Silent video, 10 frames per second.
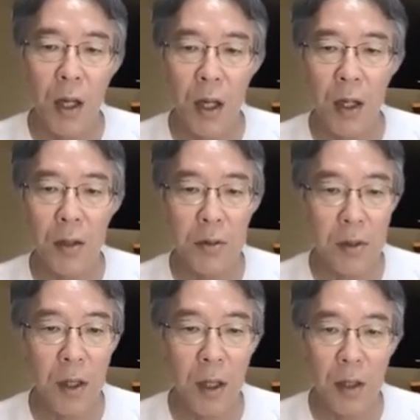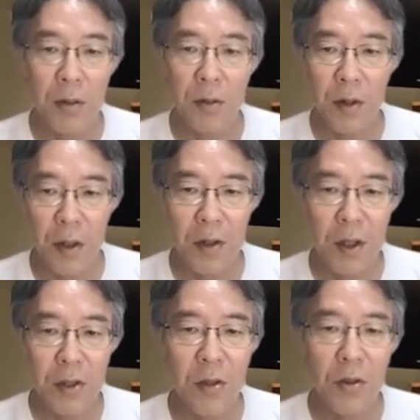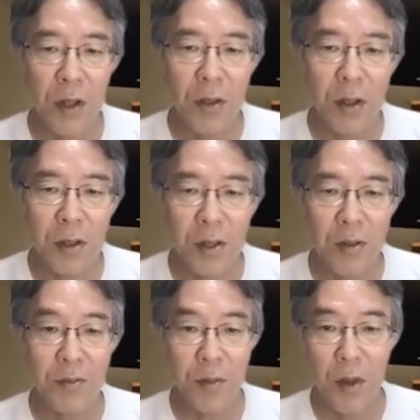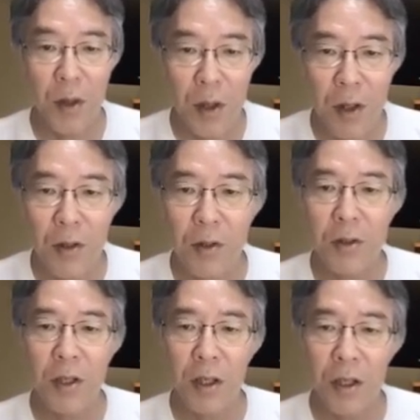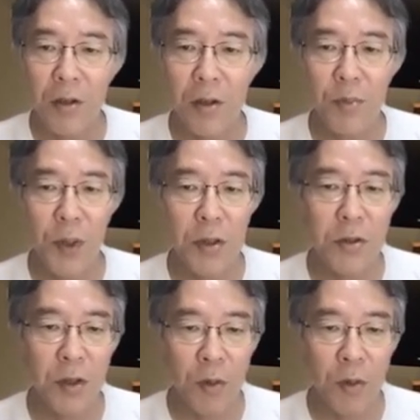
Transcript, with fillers: And uh, th this turned out, this looked like a good picture.